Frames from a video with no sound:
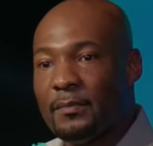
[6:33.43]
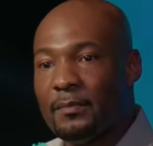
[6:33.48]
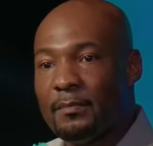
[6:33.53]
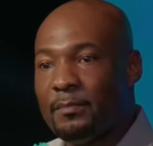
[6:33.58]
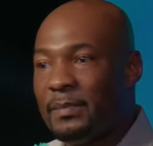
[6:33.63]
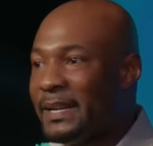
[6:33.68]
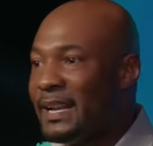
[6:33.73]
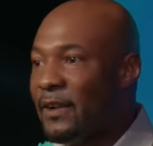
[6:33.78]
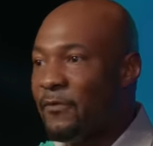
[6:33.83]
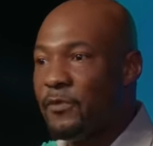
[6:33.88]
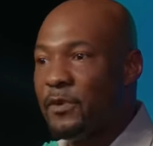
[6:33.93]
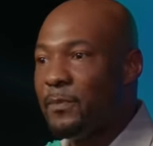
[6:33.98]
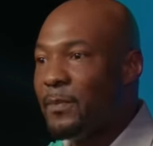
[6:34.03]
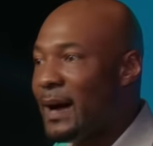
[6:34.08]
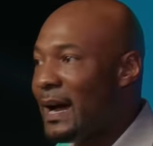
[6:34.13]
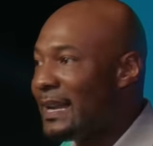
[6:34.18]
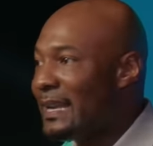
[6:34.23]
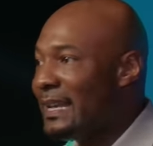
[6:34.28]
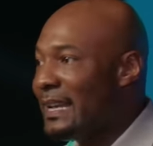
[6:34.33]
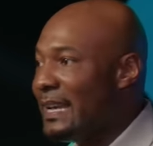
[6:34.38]
but
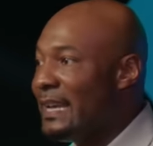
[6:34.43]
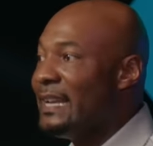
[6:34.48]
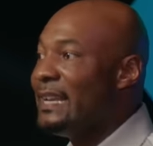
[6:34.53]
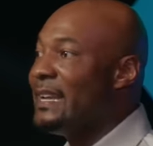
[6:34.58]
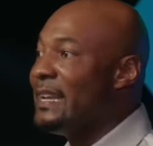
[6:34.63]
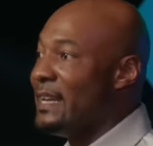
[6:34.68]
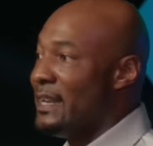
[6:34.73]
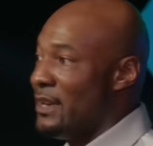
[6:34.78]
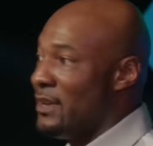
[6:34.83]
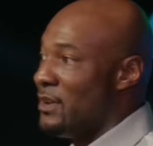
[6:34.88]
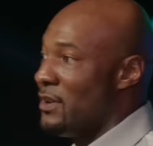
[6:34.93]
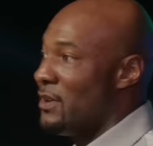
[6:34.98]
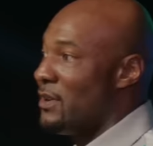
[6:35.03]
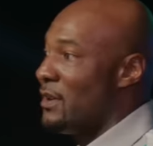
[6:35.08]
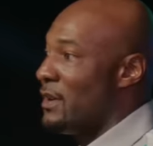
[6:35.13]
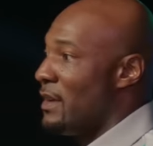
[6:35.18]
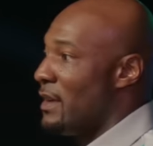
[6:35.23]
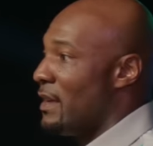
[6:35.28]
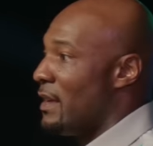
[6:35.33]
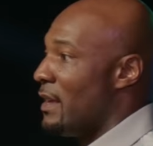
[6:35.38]
everybody in here
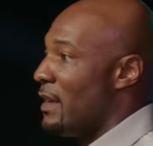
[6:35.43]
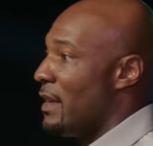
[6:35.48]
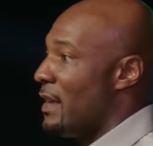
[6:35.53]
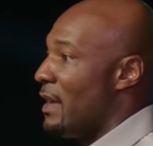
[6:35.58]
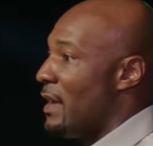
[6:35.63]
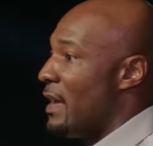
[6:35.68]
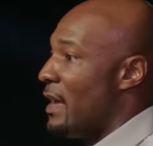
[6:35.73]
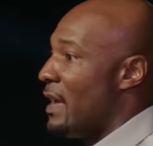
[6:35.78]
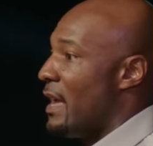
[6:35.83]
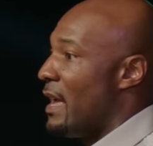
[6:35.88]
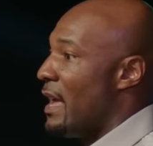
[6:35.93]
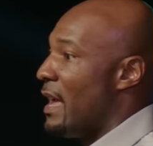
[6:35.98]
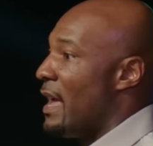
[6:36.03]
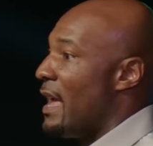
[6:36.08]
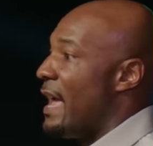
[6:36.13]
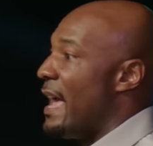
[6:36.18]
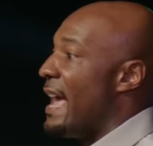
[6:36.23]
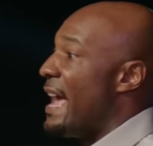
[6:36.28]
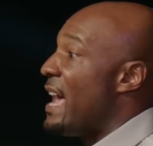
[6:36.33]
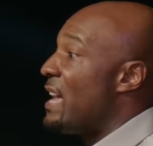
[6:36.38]

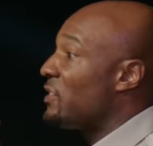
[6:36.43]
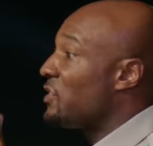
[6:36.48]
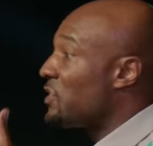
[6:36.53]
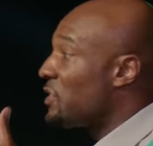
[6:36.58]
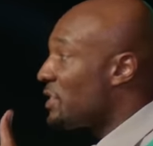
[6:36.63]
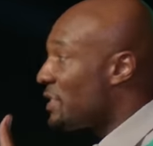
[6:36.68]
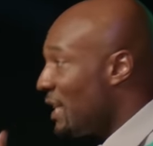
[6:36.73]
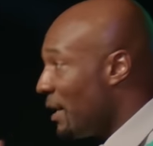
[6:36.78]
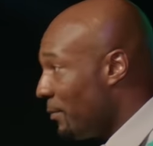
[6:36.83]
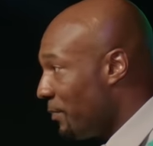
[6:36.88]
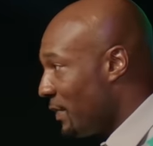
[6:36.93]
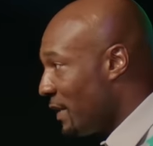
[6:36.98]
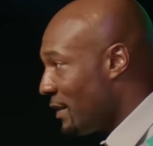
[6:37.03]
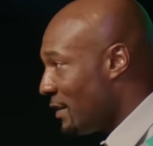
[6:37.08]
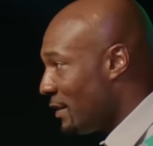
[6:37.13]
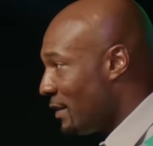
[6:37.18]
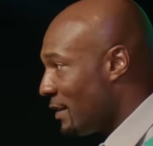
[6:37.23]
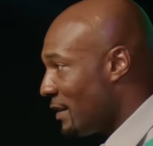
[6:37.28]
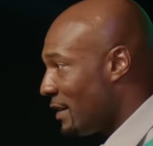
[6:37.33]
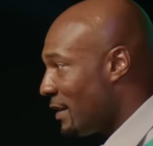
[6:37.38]
has
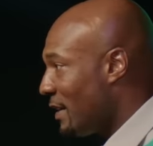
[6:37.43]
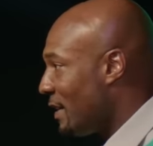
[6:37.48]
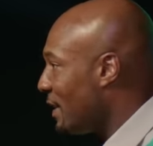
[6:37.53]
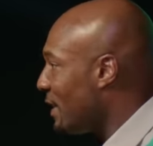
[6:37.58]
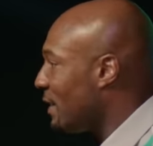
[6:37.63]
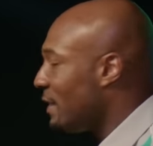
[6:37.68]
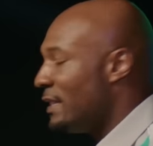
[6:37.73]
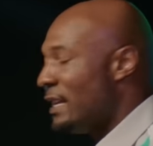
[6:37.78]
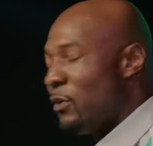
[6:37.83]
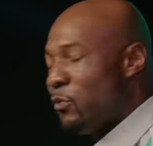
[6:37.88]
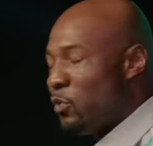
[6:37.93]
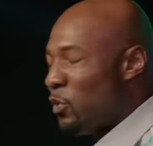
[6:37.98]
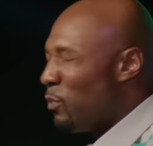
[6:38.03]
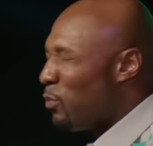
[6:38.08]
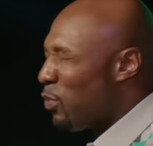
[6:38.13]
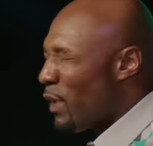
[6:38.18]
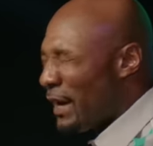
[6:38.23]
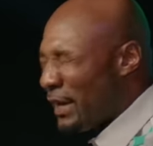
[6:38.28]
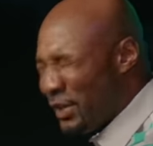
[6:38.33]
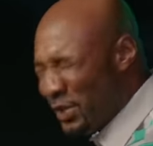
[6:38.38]
something that will
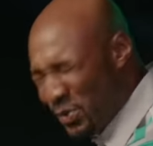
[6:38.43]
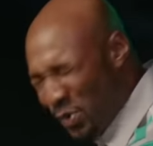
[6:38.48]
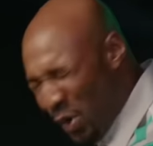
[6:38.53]
break you